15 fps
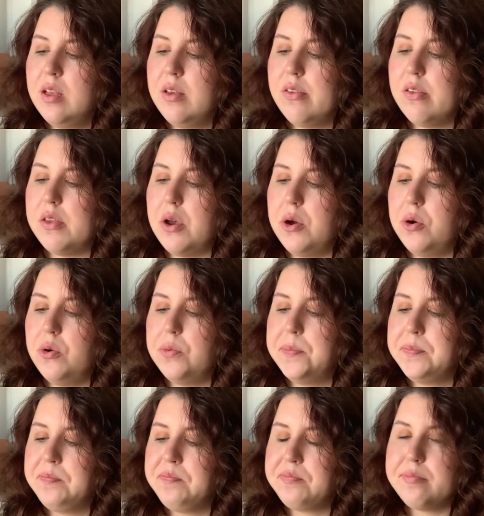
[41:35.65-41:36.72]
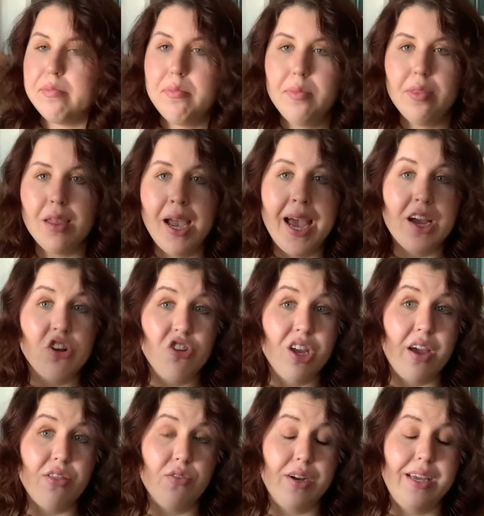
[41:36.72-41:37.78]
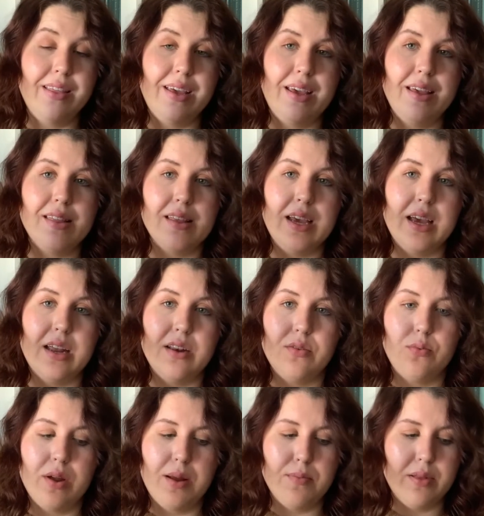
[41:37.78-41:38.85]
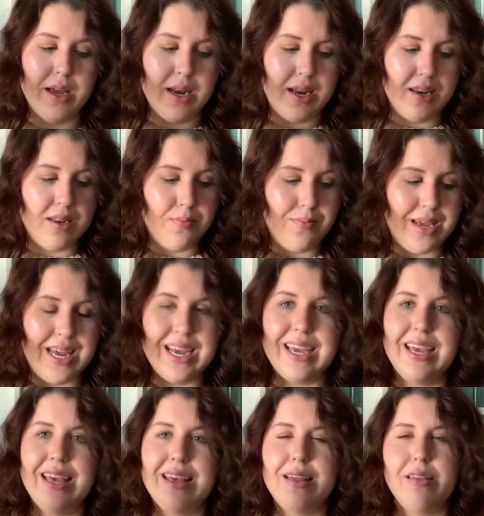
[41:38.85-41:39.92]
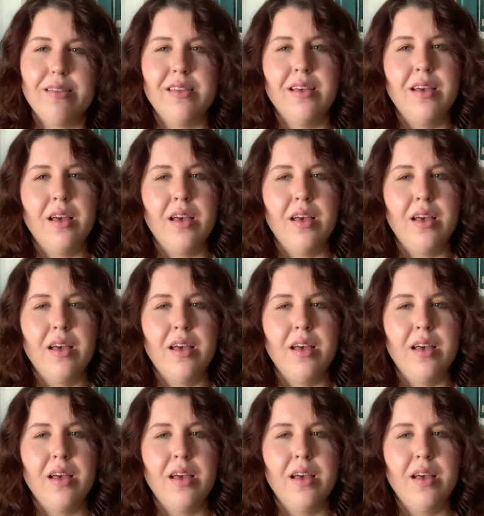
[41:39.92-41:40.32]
So I actually got 3 of these, and what I'm planning to make is